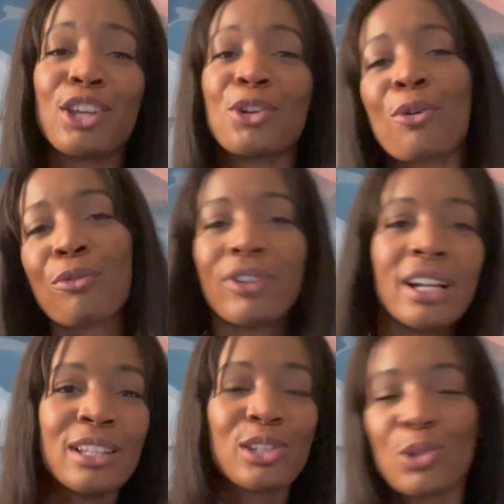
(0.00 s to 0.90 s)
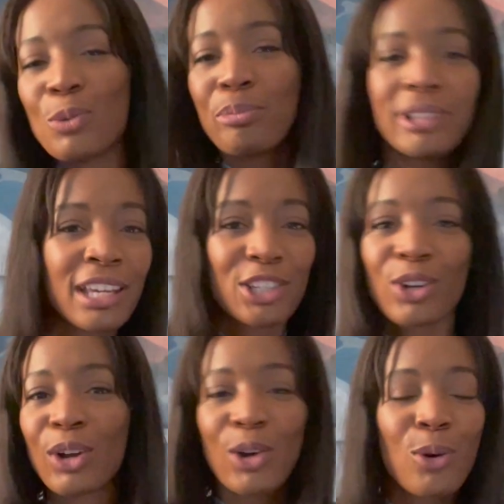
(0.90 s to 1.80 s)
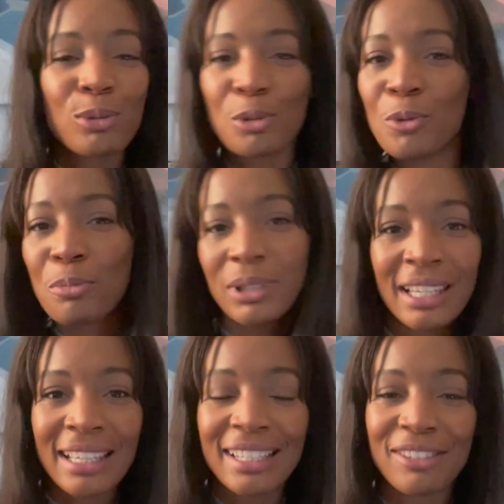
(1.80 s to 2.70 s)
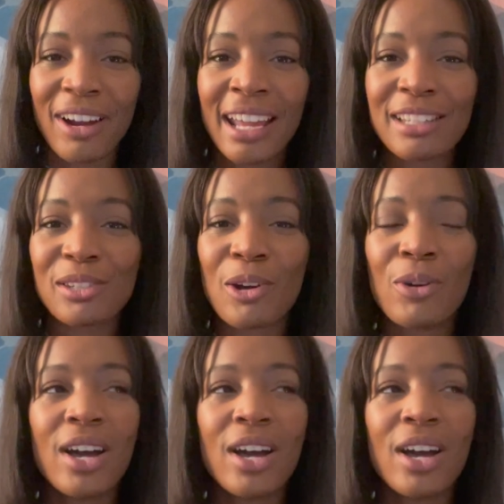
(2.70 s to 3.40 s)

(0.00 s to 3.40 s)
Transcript: your run-to place, your go-to place, right? So,